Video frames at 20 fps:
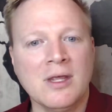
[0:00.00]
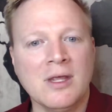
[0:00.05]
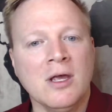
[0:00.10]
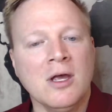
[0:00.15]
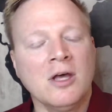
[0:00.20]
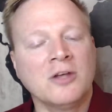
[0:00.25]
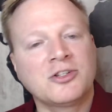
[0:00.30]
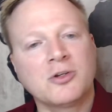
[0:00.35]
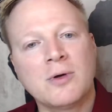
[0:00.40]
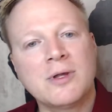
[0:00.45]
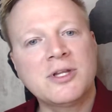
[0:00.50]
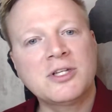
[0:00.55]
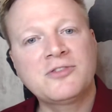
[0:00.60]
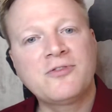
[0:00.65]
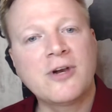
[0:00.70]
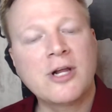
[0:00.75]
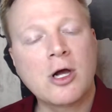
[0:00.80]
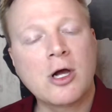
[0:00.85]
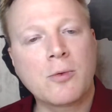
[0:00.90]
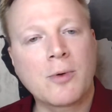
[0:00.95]
So in this
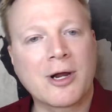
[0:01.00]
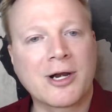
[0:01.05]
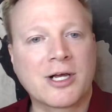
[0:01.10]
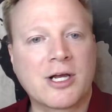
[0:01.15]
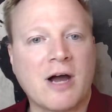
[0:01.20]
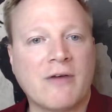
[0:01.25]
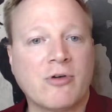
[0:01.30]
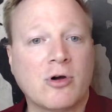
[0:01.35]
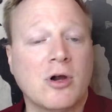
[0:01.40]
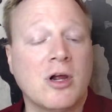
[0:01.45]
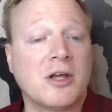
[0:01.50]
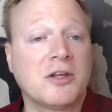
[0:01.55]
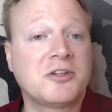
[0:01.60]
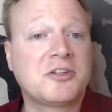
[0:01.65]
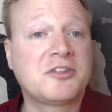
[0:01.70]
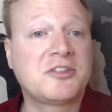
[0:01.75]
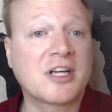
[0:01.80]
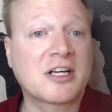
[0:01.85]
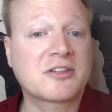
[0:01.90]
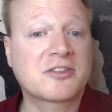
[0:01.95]
video, we're going to cover
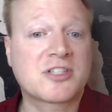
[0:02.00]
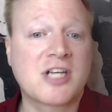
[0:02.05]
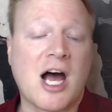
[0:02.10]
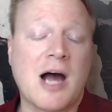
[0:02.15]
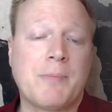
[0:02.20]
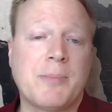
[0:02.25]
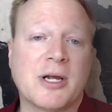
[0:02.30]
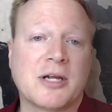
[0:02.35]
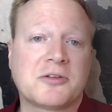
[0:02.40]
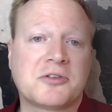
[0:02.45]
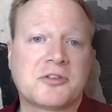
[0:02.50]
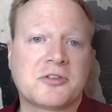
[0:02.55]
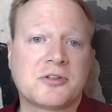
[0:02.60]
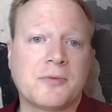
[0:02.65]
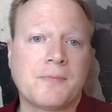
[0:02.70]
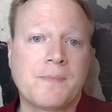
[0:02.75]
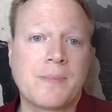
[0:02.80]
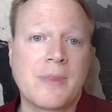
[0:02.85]
6 topics: